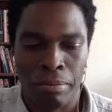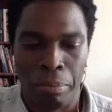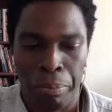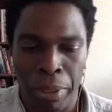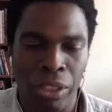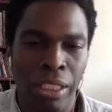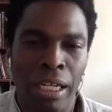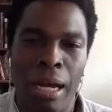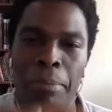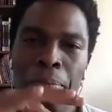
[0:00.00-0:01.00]
building
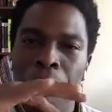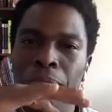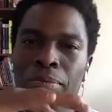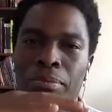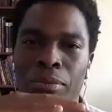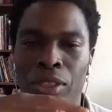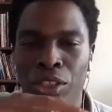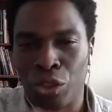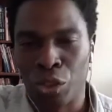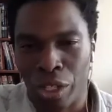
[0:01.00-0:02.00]
up your
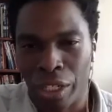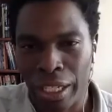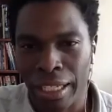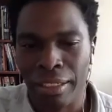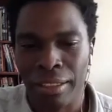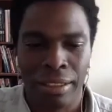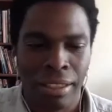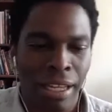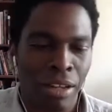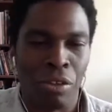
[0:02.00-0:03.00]
story and
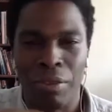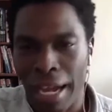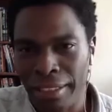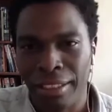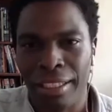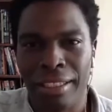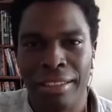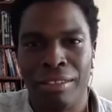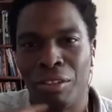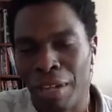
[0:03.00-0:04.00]
revising
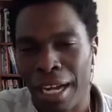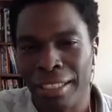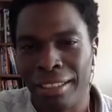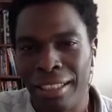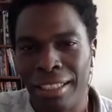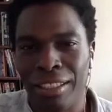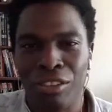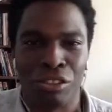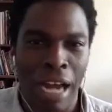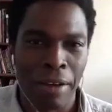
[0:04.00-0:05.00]
and
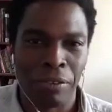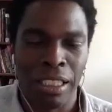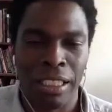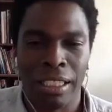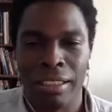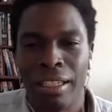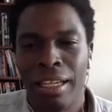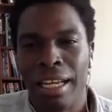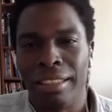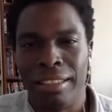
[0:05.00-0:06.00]
drafting
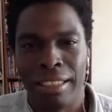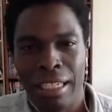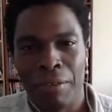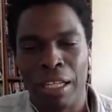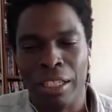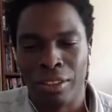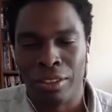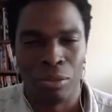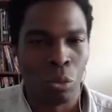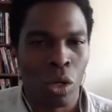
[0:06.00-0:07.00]
and seeing if things
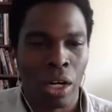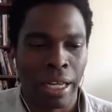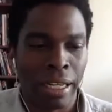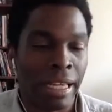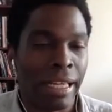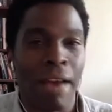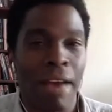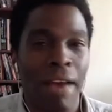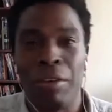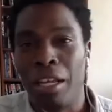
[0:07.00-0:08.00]
work and
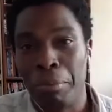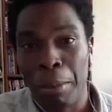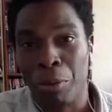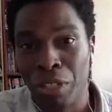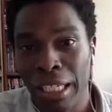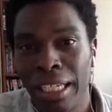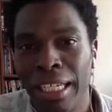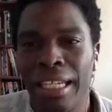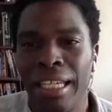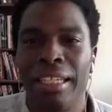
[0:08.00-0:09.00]
having other people read
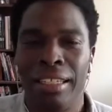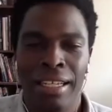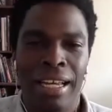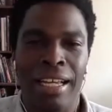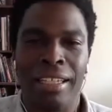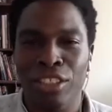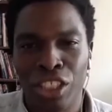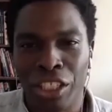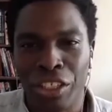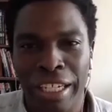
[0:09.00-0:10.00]
it and
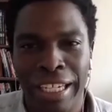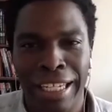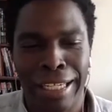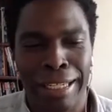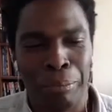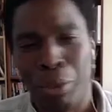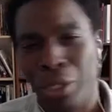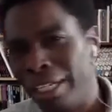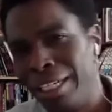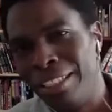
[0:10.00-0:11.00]
considering it and
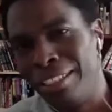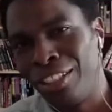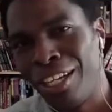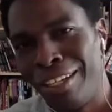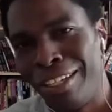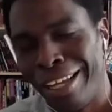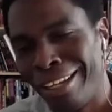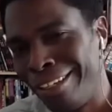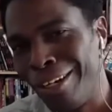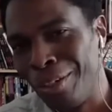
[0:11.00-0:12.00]
putting it in a shelf, like,
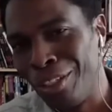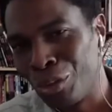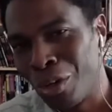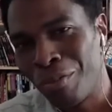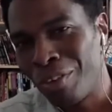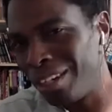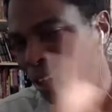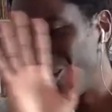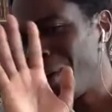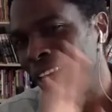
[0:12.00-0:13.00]
you know, in a drawer for a
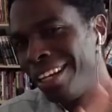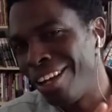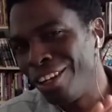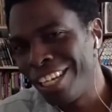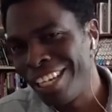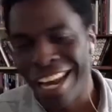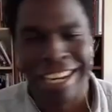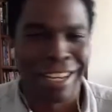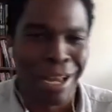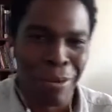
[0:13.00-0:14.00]
little while and not looking at it
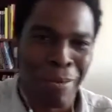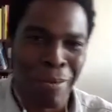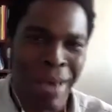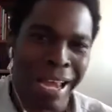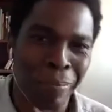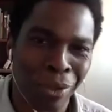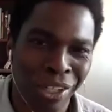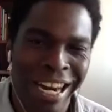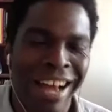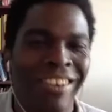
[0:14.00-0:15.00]
and coming back and pulling it
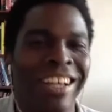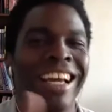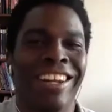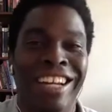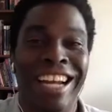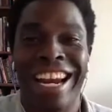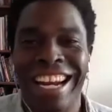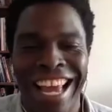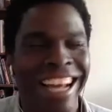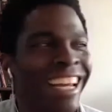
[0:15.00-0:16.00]
out and looking at it
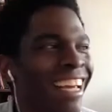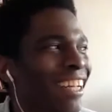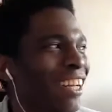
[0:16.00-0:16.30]
again. You know,